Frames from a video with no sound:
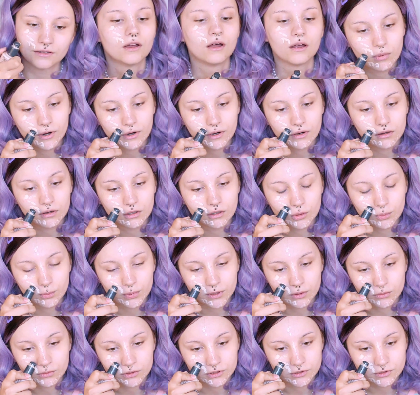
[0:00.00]
But I hope
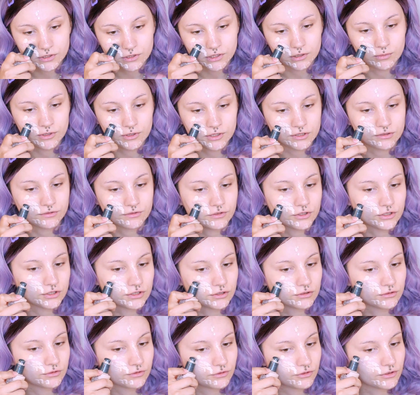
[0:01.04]
it will still be
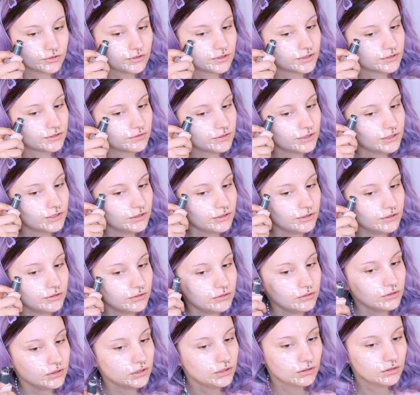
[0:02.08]
sufficient for this
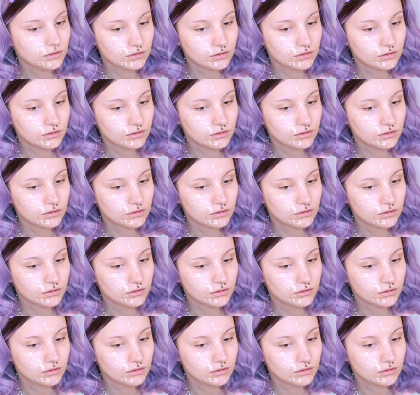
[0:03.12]
video.